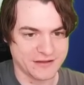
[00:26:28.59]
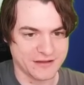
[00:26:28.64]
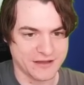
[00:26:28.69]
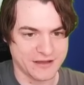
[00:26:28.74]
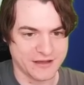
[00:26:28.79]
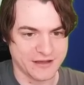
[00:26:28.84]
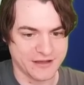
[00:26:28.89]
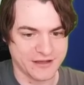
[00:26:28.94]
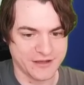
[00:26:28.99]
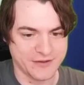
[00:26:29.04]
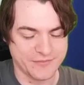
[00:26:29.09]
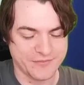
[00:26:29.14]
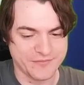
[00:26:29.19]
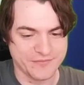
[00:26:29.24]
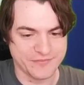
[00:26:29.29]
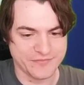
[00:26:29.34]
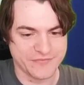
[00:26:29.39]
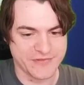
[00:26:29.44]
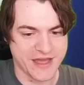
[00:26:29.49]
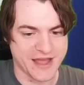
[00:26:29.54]

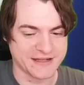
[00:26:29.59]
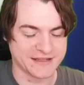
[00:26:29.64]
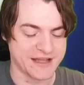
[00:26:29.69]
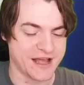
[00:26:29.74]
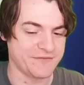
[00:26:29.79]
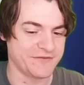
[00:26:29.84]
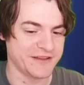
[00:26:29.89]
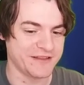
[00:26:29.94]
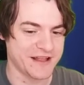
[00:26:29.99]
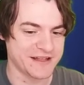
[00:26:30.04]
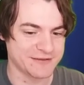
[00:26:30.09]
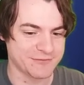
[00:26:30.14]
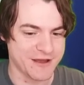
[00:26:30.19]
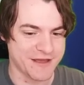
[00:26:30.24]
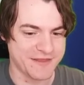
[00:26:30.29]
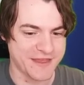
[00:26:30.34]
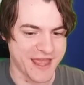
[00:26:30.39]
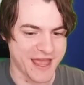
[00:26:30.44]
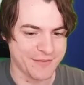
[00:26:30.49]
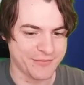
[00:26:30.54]
I think that's where
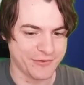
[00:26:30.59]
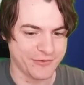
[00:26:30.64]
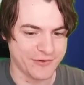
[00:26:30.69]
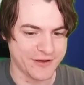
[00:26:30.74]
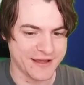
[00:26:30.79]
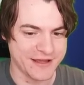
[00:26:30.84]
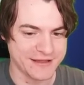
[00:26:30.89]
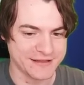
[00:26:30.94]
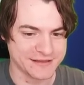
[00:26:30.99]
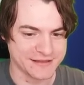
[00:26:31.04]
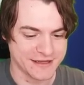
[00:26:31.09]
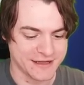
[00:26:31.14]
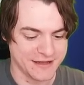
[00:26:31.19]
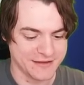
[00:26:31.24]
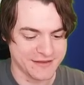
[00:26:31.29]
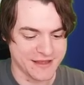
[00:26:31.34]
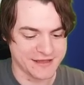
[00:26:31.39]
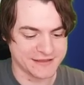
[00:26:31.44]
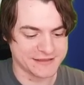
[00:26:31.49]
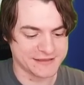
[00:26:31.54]
the airport is.
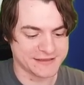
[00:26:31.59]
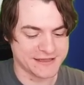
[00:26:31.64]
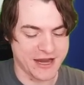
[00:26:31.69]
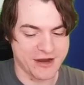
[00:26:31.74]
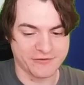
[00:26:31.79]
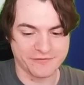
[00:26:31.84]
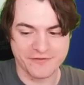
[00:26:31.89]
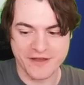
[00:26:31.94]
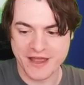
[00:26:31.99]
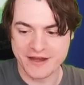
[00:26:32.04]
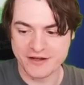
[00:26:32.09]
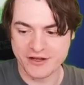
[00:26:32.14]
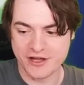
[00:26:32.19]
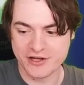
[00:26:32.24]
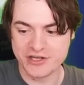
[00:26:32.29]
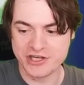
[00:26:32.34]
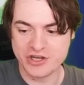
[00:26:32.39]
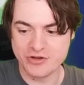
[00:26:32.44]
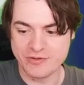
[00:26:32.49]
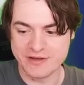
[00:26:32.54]
There's Southend, our
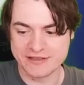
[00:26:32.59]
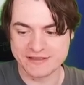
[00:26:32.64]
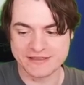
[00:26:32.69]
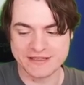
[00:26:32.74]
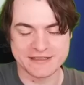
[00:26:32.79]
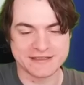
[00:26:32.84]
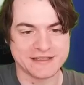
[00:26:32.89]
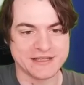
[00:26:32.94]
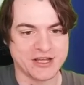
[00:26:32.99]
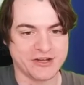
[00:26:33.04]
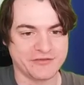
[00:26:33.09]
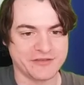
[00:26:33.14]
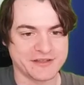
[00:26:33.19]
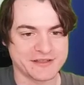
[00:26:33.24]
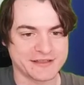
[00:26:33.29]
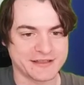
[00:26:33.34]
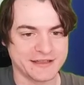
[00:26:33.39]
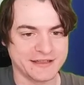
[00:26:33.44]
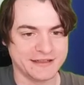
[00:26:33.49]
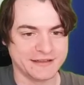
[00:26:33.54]
newest city,
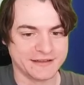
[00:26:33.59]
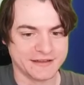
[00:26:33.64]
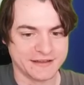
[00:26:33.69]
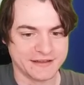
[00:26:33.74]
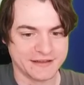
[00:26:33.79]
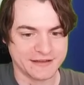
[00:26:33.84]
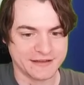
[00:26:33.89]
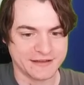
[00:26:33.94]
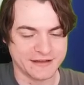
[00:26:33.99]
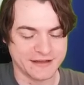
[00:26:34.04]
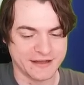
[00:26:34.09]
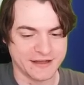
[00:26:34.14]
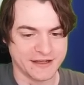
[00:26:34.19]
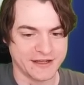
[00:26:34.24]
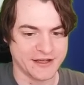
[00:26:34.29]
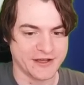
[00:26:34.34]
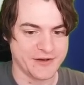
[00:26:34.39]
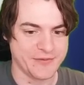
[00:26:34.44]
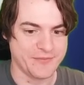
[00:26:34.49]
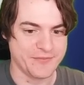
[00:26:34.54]
obviously.
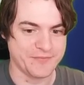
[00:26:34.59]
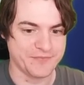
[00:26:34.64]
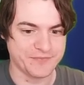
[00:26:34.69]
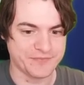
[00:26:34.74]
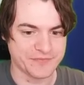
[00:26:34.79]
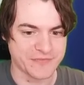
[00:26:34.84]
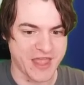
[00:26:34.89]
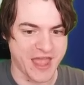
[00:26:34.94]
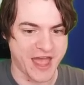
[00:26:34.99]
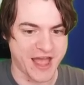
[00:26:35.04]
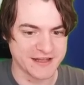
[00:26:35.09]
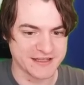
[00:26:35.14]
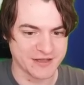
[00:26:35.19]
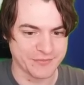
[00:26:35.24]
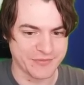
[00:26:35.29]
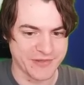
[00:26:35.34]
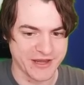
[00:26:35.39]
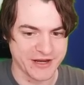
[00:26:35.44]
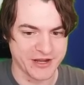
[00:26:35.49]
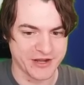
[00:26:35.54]
That's
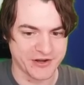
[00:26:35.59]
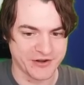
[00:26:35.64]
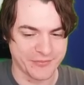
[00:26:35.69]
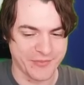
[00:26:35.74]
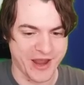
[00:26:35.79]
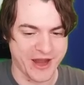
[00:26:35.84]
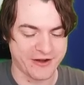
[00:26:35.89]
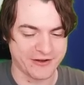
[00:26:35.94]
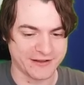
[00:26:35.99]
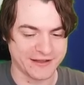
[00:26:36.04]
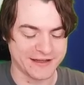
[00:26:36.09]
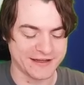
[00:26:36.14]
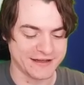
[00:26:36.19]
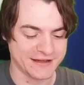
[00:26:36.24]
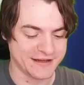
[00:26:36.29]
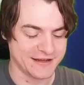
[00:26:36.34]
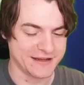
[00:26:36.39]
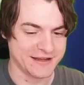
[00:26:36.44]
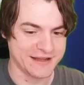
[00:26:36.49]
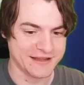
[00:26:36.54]
a big one, apparently.
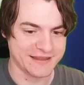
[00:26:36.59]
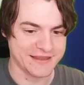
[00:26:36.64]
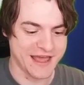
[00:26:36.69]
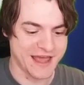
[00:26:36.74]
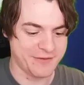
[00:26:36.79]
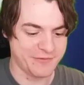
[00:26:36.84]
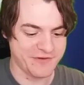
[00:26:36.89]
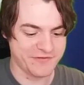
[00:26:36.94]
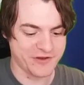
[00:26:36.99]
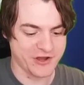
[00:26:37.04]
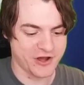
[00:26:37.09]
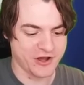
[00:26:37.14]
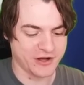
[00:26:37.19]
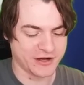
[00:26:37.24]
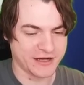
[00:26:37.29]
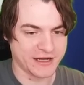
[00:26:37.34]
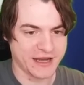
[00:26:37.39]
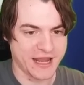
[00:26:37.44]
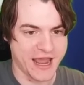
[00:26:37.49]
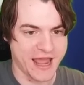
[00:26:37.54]
Then we've
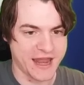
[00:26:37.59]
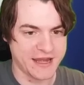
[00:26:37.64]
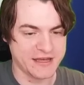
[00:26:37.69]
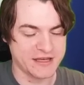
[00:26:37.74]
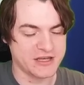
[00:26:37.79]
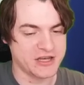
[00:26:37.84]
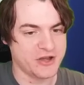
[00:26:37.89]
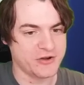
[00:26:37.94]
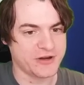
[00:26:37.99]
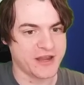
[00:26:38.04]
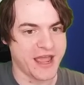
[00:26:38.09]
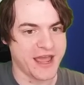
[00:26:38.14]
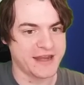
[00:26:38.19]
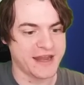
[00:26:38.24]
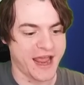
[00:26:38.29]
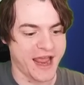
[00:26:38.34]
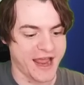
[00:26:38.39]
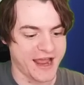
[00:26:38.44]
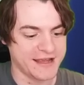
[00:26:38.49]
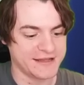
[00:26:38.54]
got Kent. No, Kent
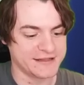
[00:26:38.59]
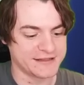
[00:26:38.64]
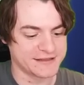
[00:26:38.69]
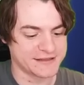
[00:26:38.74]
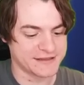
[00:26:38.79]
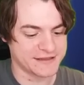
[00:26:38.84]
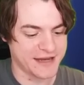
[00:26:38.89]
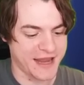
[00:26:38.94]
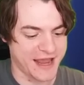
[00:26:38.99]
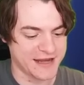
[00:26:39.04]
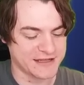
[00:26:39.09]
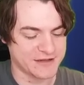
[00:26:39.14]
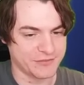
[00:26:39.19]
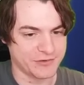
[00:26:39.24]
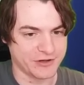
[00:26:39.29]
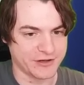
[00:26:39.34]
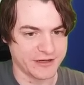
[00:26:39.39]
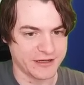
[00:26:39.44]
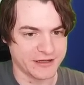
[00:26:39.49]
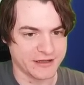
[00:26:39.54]
has
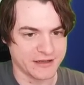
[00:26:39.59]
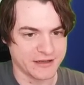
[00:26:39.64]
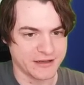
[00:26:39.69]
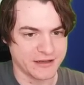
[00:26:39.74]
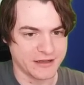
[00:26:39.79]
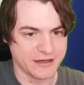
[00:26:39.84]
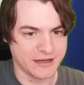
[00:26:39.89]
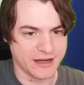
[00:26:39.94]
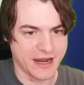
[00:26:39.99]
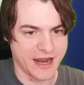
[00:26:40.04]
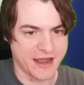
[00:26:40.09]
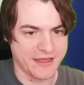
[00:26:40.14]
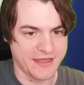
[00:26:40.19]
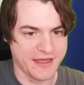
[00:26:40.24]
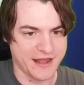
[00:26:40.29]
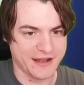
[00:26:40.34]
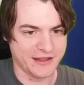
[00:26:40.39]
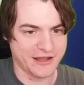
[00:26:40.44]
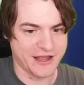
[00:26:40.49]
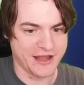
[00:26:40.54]
Canterbury. And
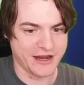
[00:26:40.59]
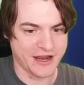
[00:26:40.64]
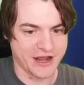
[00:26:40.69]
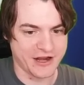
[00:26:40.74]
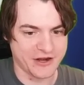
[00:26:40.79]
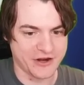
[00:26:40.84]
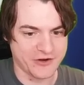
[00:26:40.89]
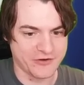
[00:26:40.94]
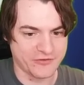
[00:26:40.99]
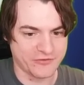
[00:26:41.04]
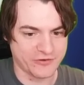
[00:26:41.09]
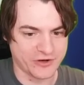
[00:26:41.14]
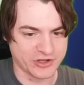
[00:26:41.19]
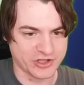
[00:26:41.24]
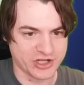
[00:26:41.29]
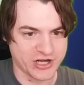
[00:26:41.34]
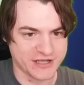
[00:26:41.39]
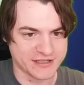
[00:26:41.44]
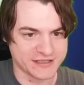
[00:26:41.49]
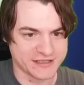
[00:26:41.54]
then, like, I don't know,
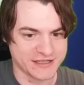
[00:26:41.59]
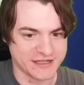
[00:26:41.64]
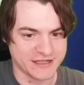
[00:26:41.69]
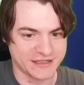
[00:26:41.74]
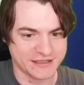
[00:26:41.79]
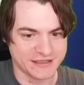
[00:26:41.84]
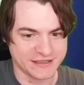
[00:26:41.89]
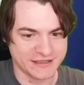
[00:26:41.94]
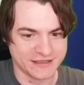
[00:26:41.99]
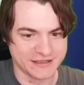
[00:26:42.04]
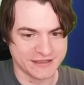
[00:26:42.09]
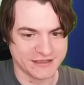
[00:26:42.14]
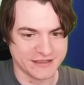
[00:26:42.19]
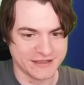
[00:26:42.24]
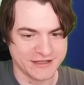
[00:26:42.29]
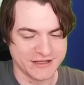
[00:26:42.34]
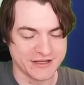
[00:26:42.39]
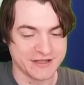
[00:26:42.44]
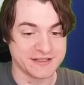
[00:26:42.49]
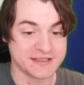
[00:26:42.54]
Rochester.
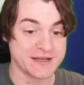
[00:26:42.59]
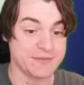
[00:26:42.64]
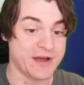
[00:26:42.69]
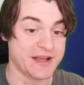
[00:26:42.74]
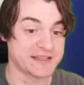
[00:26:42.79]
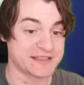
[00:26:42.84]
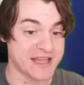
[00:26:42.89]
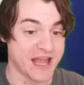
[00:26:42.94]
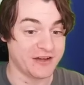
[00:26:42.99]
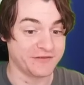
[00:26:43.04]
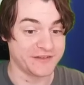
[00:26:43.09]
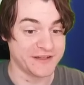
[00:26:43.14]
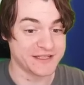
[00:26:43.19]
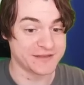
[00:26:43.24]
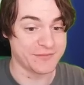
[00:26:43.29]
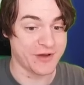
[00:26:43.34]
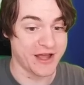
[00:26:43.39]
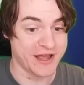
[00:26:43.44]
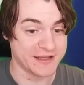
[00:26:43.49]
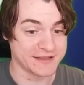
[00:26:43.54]
You can see my
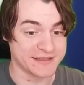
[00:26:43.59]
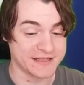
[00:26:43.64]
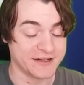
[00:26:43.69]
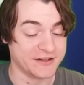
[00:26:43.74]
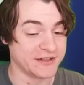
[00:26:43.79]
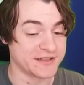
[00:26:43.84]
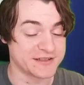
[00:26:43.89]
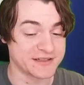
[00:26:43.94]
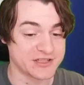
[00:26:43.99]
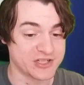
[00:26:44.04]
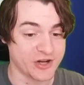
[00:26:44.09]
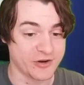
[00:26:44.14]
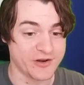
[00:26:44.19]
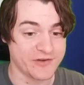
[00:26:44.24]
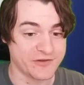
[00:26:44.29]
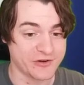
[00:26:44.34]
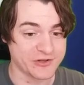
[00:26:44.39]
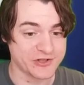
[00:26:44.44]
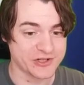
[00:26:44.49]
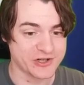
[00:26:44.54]
southeast bias here is
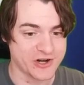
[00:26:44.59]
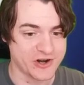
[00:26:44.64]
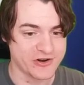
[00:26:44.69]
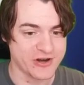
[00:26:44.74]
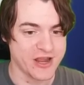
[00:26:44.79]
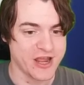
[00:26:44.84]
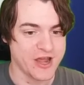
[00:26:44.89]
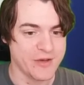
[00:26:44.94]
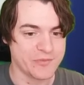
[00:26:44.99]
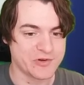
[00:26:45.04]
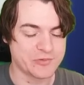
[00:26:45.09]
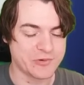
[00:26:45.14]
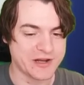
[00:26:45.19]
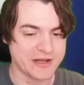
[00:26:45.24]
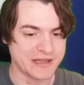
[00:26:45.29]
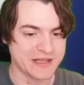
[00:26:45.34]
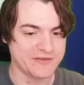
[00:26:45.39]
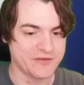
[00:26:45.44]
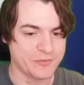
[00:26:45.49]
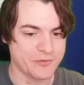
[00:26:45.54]
showing real strong.
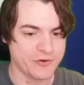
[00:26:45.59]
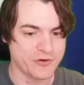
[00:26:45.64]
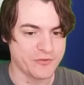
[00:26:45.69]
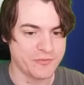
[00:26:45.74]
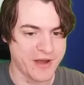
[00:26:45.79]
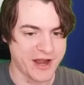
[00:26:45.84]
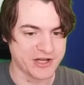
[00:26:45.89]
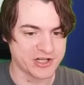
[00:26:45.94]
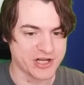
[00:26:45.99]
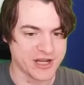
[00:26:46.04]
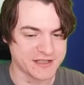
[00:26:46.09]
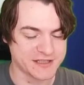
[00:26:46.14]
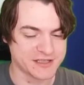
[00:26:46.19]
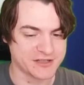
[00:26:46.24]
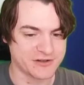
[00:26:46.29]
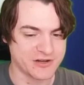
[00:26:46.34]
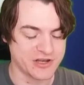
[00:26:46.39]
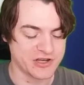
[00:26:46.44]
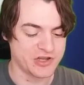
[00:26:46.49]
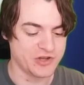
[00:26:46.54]
Between Liverpool,
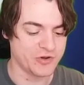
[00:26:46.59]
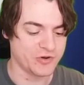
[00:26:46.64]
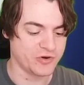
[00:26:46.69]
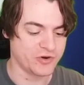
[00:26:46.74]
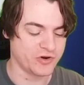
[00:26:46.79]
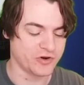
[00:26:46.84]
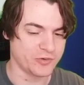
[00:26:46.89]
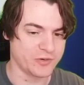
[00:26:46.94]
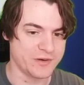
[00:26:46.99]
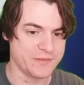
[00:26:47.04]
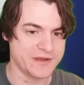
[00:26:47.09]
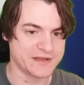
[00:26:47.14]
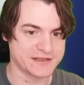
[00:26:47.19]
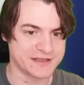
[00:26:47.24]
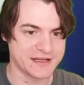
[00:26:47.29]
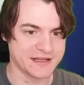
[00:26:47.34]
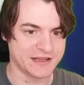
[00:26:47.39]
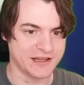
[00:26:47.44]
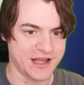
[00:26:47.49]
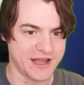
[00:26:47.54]
Manchester, and York, we're
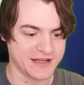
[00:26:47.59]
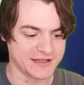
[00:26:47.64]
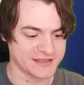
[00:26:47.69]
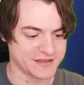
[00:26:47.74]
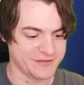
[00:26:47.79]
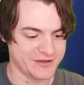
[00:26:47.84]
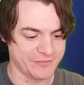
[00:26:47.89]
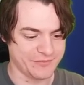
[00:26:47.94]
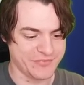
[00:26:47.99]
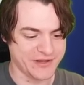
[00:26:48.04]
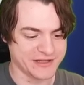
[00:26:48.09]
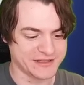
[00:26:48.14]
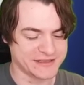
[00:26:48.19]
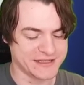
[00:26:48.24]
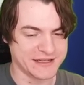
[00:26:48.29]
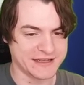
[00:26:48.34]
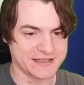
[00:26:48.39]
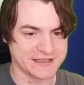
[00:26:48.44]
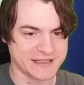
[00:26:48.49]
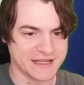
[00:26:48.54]
missing, like, some of the big
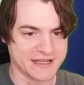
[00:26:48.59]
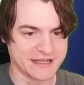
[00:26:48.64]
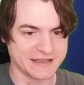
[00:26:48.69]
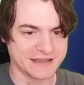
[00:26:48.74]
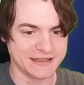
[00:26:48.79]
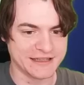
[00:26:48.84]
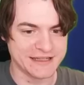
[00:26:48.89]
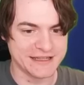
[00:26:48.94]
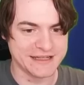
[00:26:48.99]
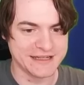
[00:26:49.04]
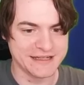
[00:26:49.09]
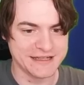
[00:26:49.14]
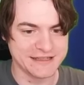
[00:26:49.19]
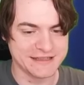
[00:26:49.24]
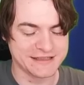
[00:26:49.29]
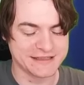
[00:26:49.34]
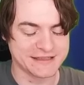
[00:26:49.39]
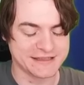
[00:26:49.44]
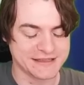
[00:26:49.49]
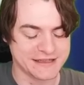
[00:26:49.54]
cities, like
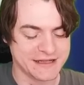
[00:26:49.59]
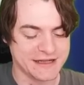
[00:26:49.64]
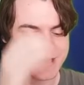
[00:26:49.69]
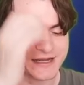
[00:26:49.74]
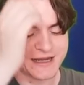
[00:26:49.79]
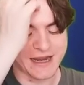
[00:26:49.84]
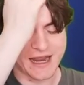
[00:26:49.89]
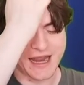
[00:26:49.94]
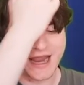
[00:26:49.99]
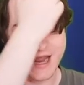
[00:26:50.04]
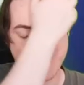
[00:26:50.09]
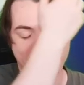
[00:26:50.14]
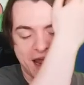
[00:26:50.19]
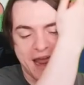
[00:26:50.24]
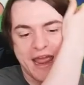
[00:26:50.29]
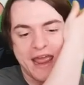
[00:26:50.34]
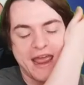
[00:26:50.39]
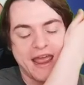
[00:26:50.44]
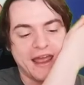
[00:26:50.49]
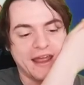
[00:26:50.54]
Leeds
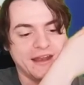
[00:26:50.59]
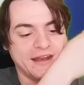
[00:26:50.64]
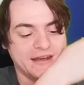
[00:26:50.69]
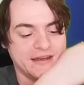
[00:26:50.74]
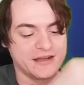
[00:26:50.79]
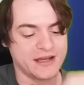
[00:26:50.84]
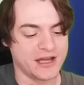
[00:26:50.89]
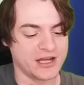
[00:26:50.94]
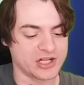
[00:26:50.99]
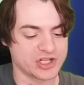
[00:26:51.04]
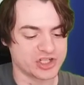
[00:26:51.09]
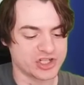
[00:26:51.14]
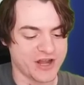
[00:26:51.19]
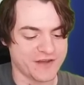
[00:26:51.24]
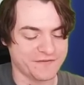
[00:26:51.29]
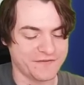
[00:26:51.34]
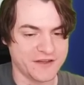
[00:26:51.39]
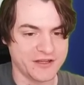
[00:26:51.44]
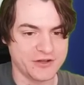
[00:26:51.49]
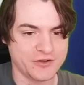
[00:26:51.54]
and
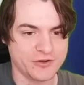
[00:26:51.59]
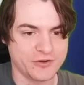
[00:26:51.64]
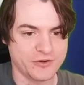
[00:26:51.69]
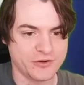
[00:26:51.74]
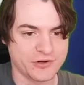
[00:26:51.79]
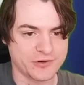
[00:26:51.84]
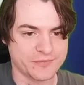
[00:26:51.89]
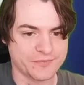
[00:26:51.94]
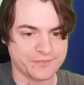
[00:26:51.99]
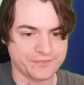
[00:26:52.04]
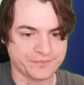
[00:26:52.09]
Sheffield.